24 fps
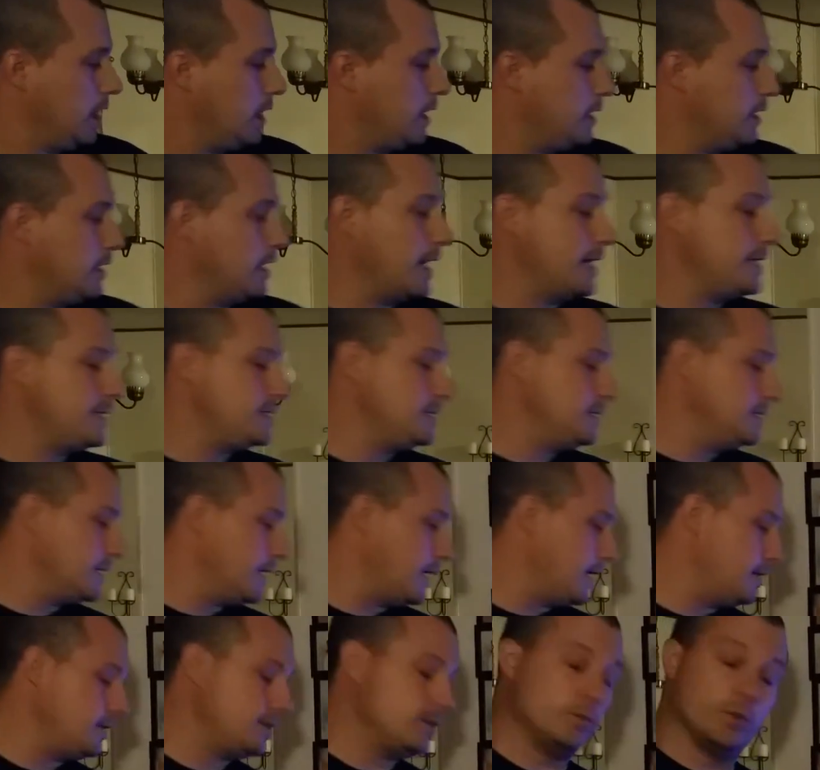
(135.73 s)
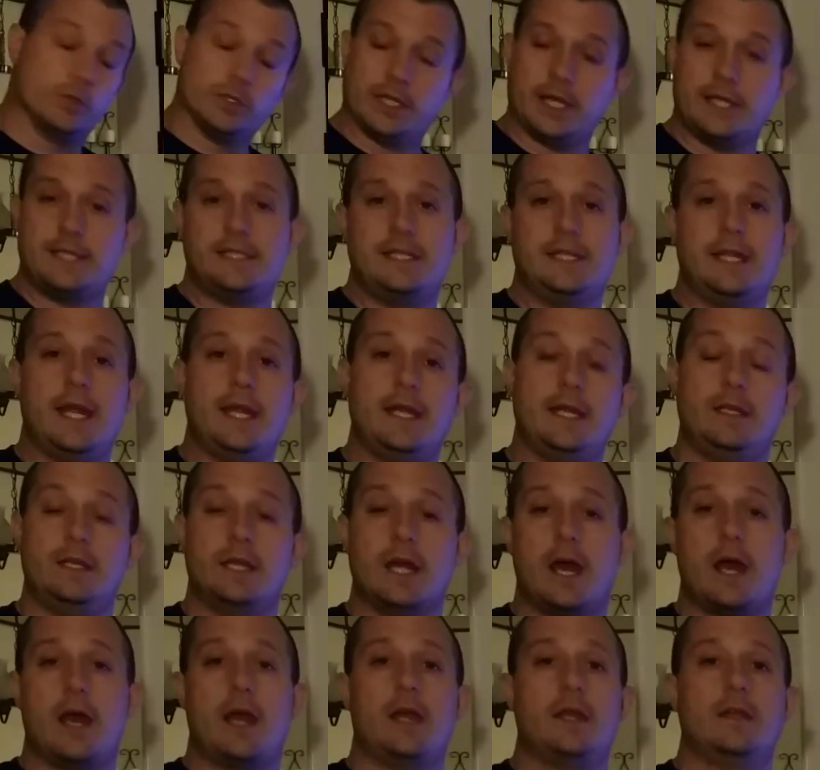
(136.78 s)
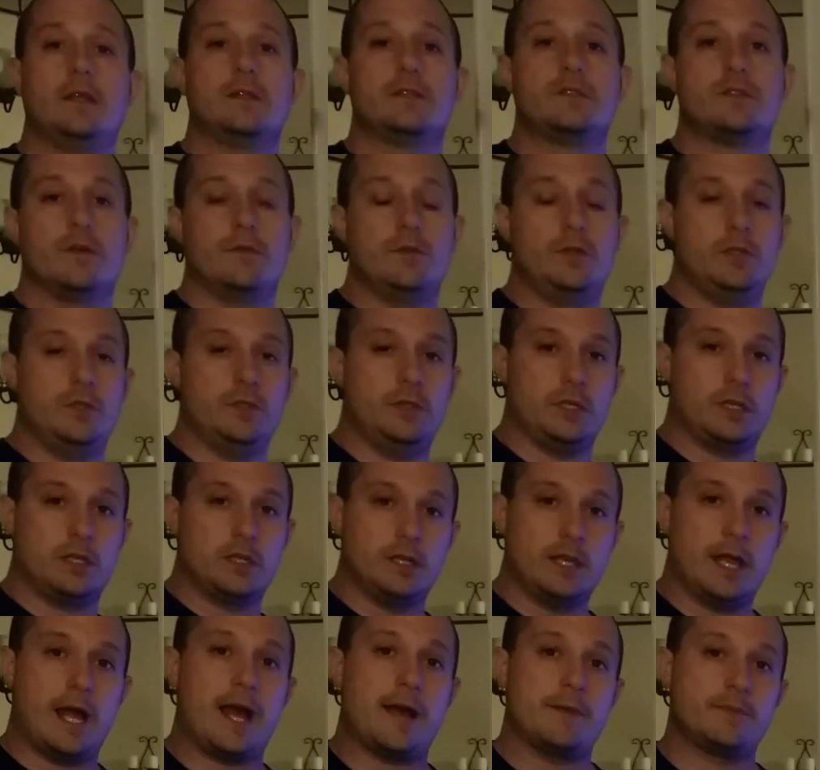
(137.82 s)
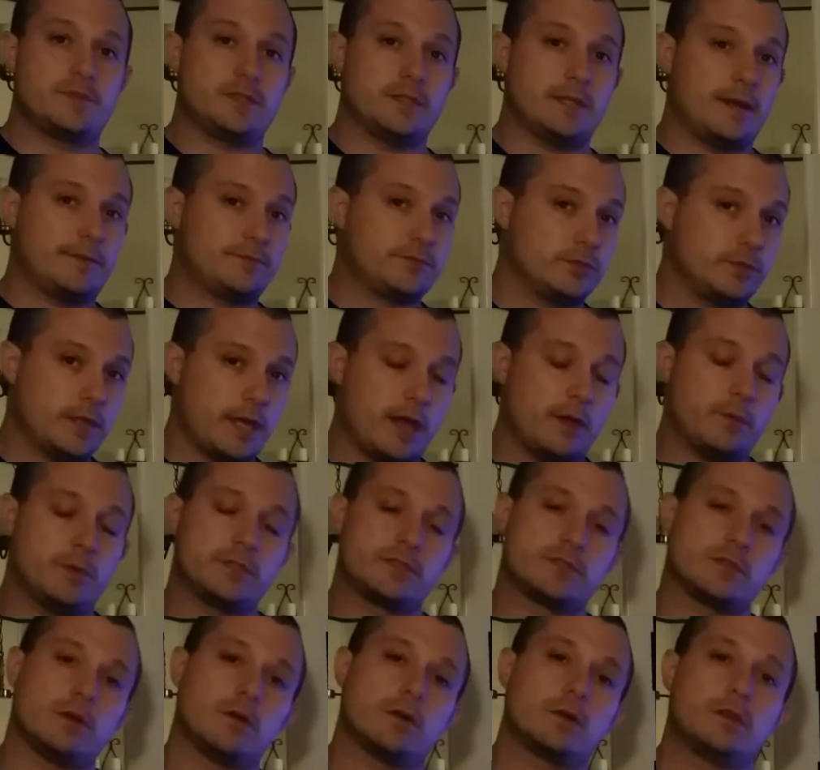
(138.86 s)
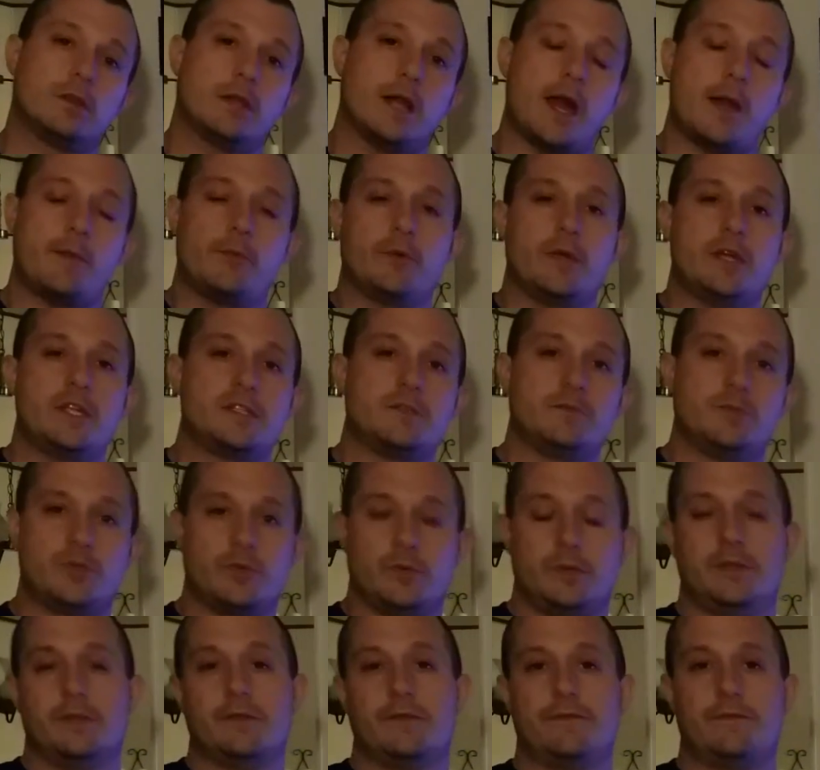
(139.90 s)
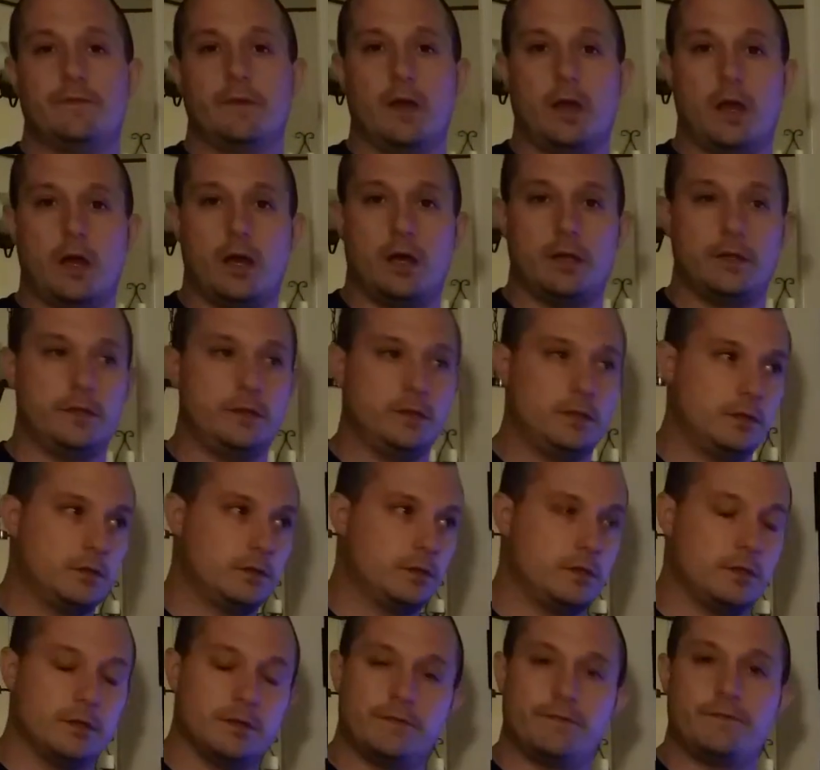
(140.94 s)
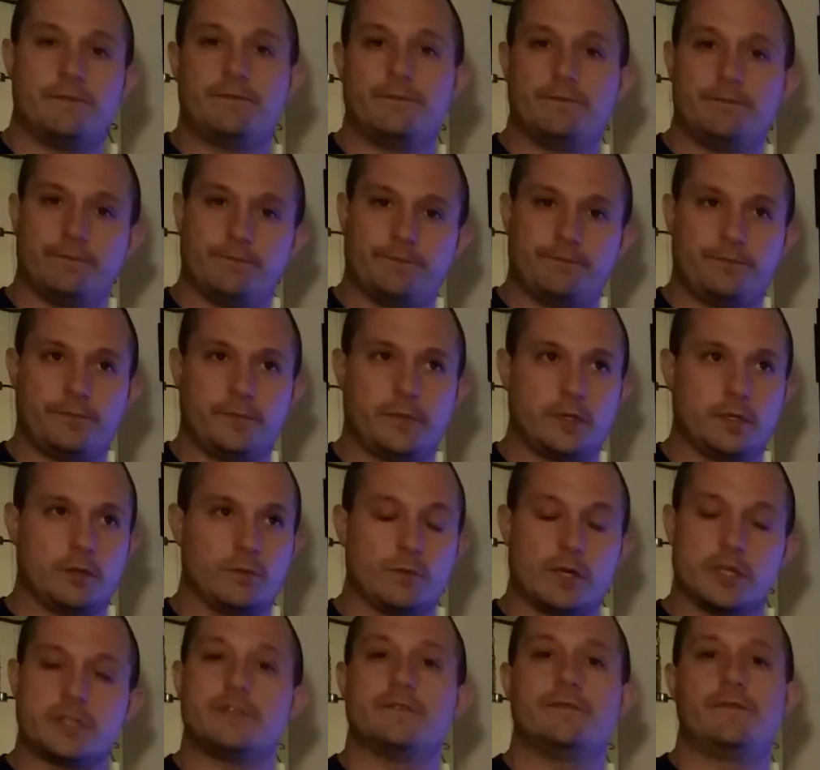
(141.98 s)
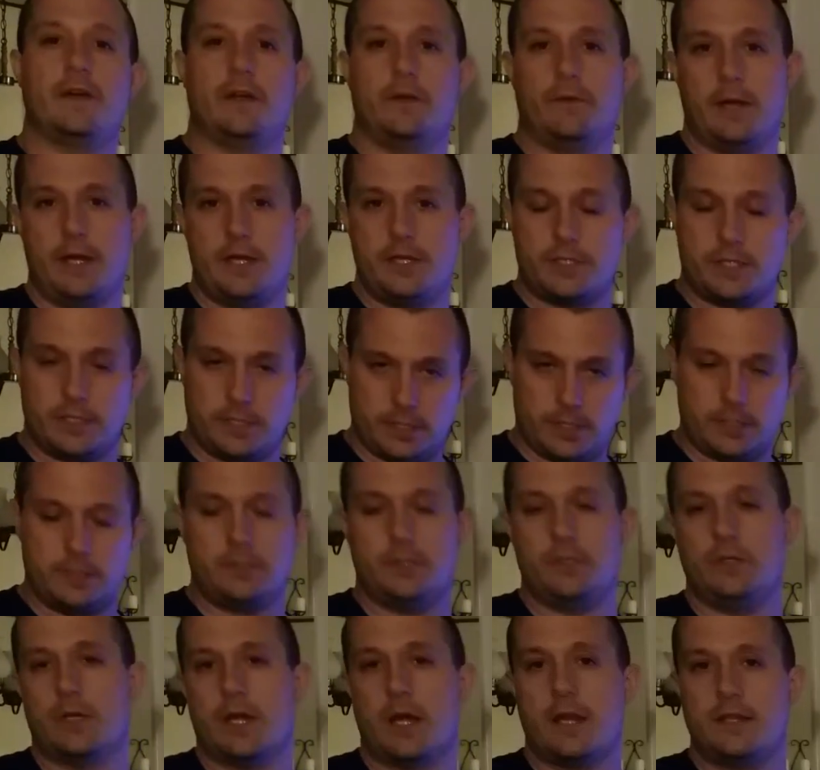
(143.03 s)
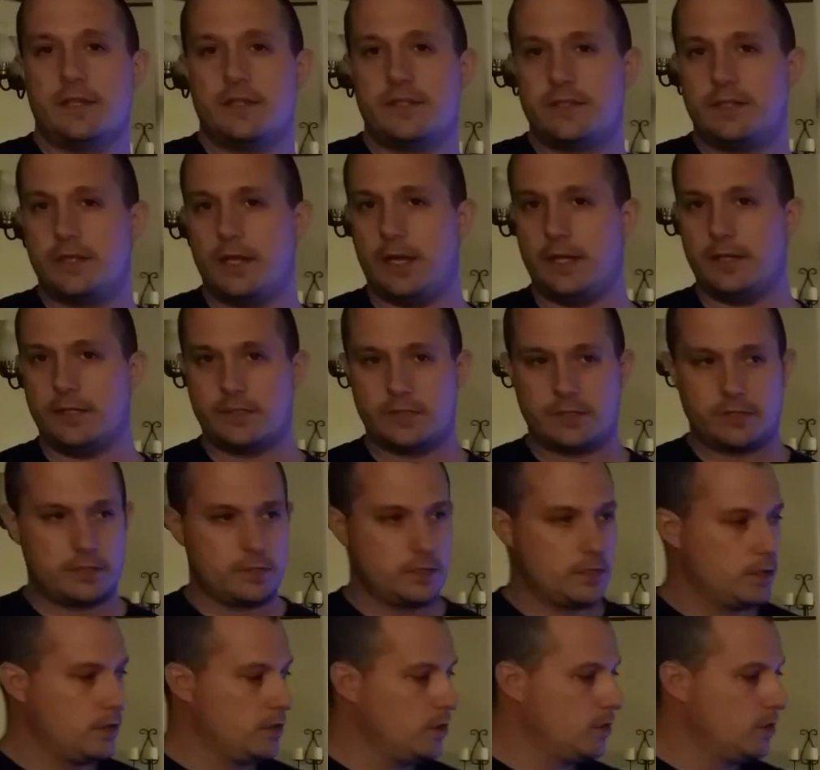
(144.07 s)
In 1989, the Soviet Union collapsed, and after that we saw collaboration between the Russian Federation and the United States.